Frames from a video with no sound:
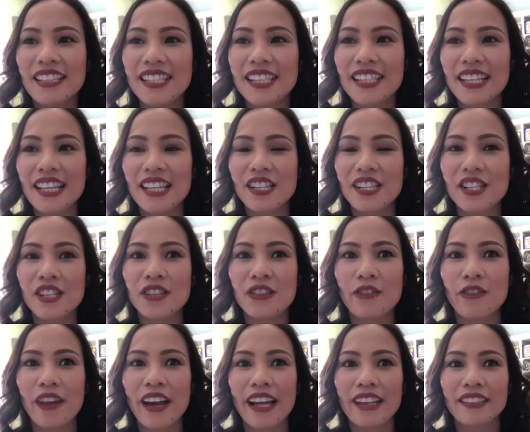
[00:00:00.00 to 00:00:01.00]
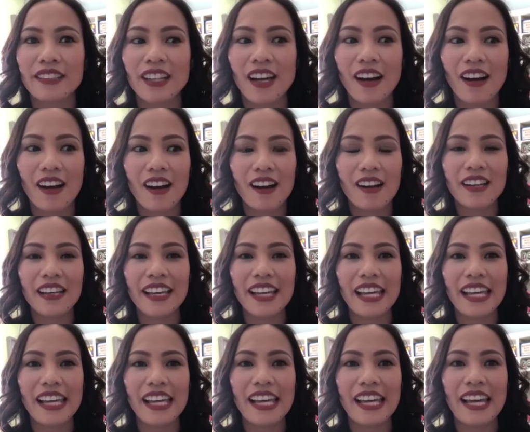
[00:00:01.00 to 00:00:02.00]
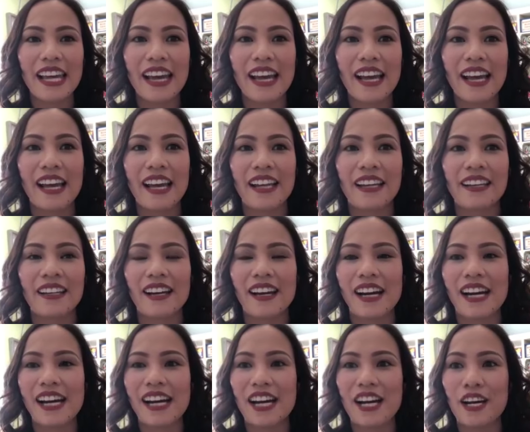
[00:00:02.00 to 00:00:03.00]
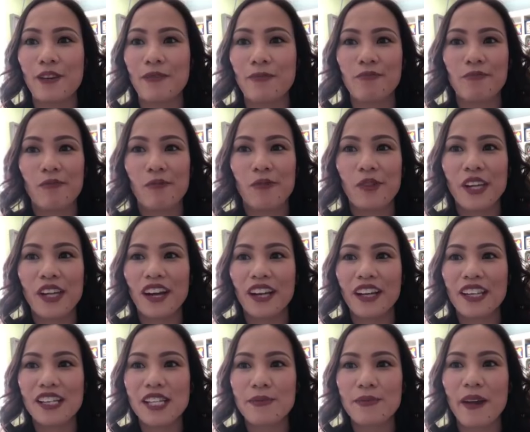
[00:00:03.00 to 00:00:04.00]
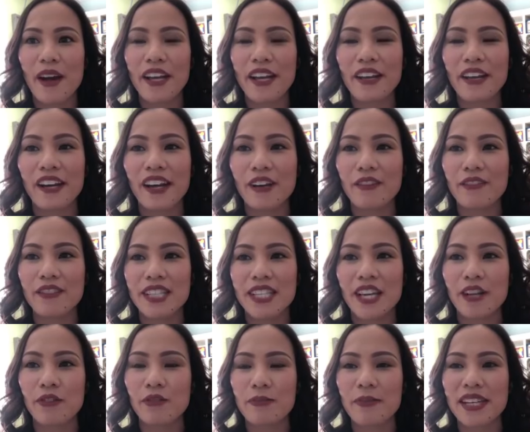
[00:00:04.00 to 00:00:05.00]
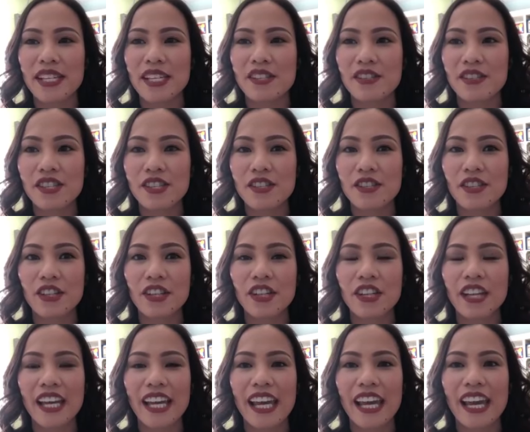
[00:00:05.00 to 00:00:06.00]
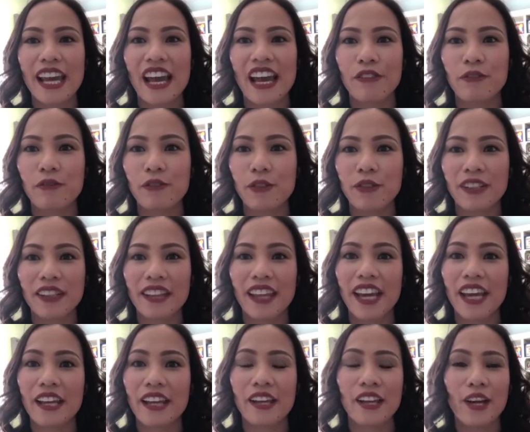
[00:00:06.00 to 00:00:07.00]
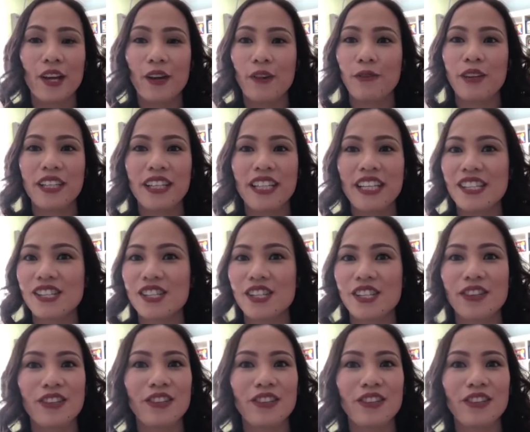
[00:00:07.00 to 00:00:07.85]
listening to Grant talk and, um, we got inspired. I was there with my sister and we were like, we need